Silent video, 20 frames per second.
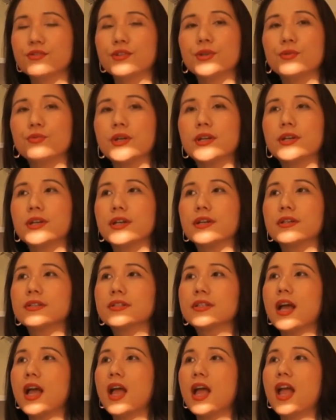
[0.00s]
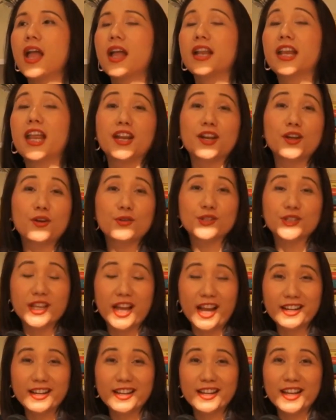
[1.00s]
with us, they know
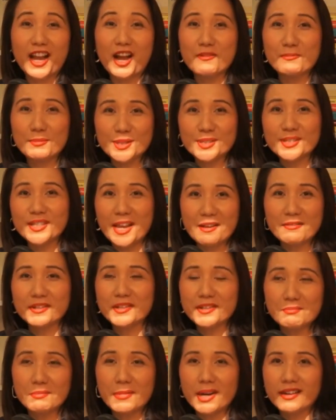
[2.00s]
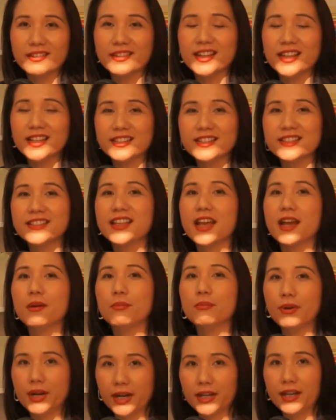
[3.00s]
exactly how much every month is their
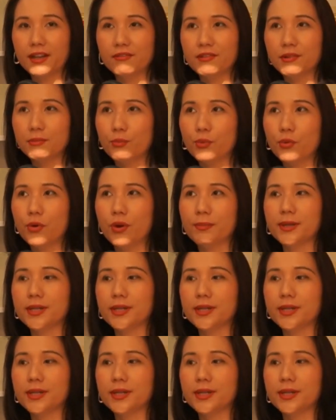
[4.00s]
break-even point.